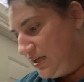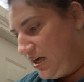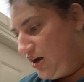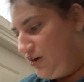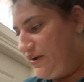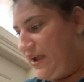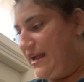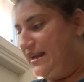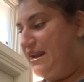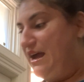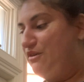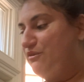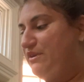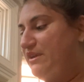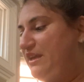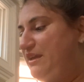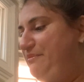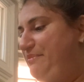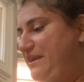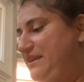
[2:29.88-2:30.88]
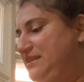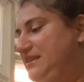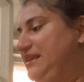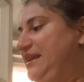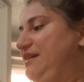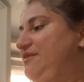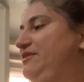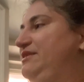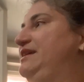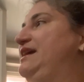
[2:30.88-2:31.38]
Okay, now really
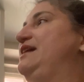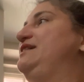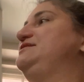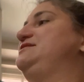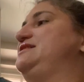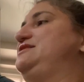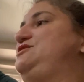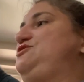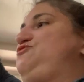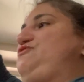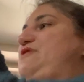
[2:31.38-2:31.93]
basically everything else is a